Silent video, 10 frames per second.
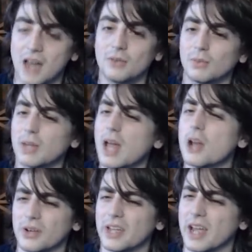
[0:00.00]
I
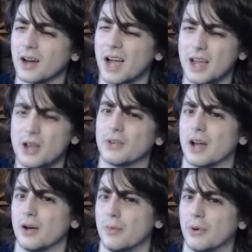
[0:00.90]
don't care. I don't
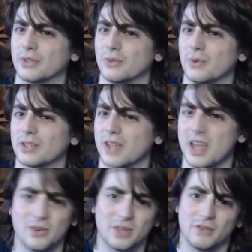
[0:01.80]
care who Poison was.
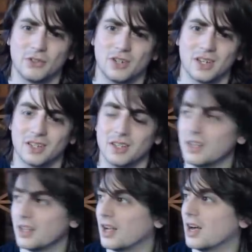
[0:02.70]
I don't give a shit.
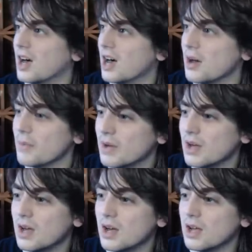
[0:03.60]
Um,
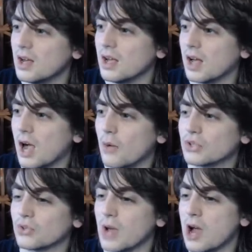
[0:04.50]
I
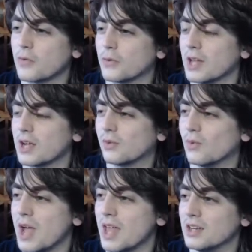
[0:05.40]
was around for like
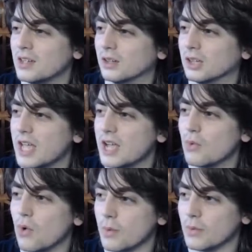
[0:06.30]
when leg
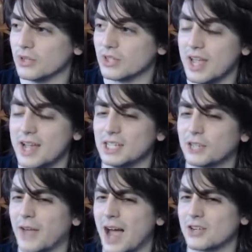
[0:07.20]
warmers in
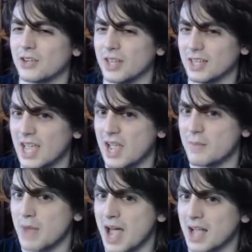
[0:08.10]
80's fashion like
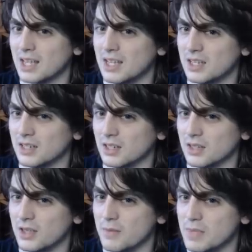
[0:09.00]
came back in
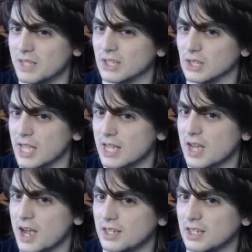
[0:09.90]
the mid to
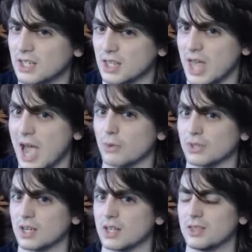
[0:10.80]
late 90's. Like that
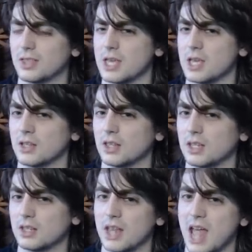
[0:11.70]
was like a thing
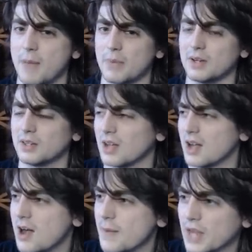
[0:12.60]
that happened,
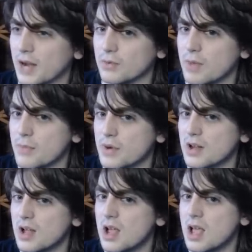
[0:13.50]
that I
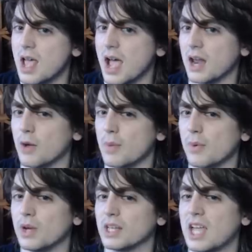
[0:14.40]
remember. And I
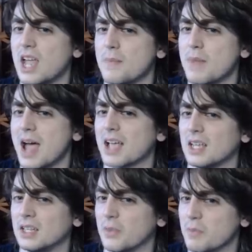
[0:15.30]
remember when it came
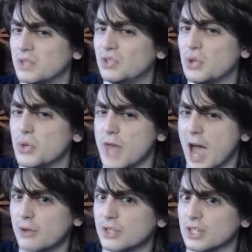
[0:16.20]
back in the mid
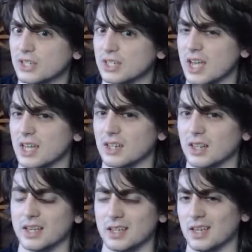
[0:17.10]
2000s again.
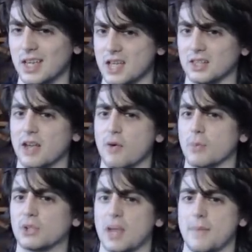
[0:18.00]
Like leg
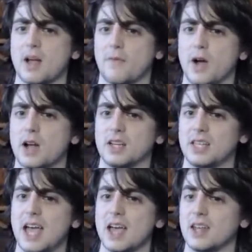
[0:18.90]
warmers came back fucking
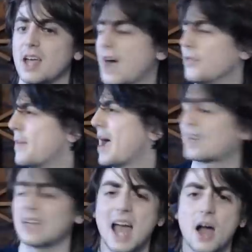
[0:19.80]
again, and they're
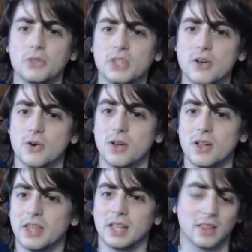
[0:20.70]
back now too.
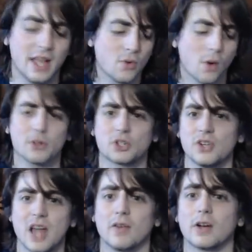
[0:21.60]
Leg warmers
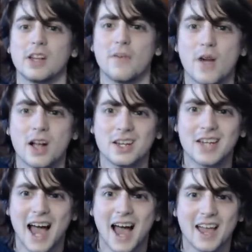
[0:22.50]
are never gonna fucking
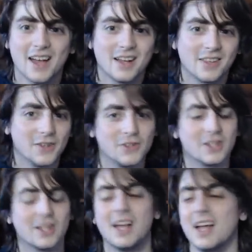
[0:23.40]
die. They're
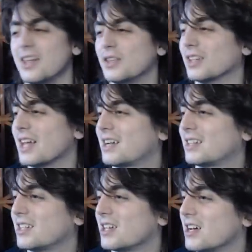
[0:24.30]

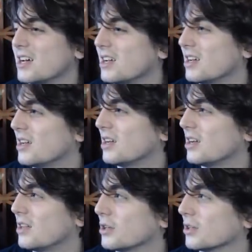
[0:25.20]
like the
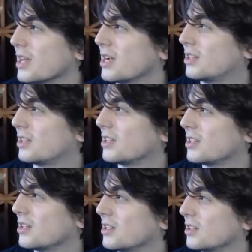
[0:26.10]
they're like
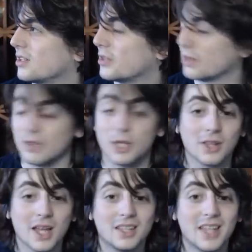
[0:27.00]
the
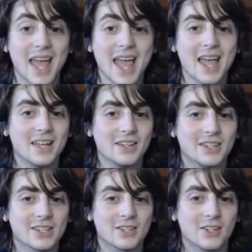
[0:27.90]
they're like the
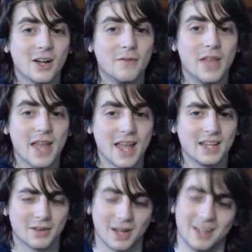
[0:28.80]
AIDS of the
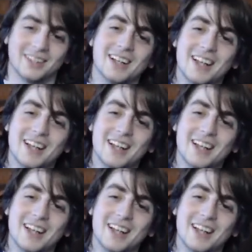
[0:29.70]
80s.